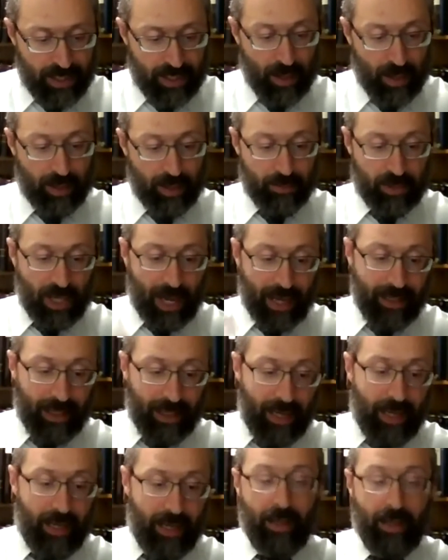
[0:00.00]
So I
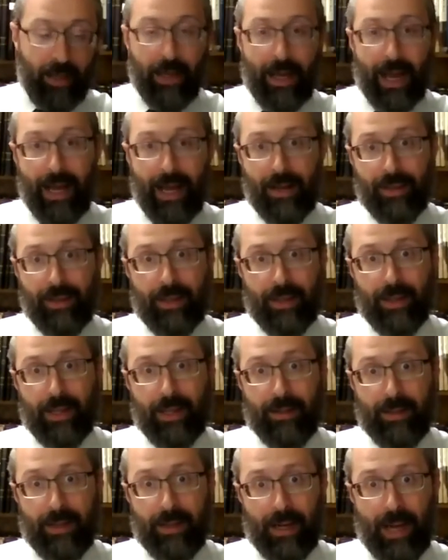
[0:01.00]
need anything
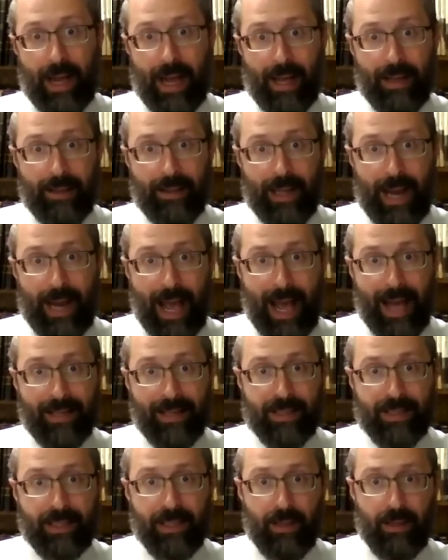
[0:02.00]
that
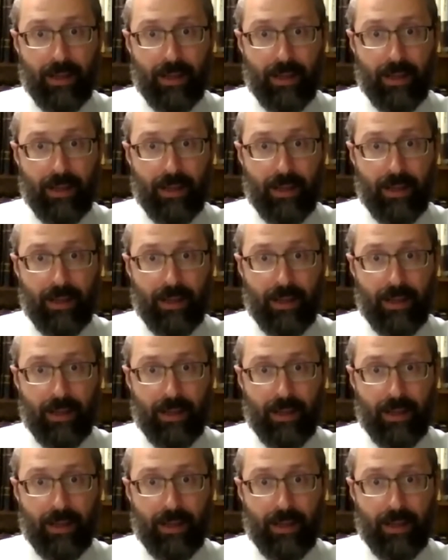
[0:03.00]
has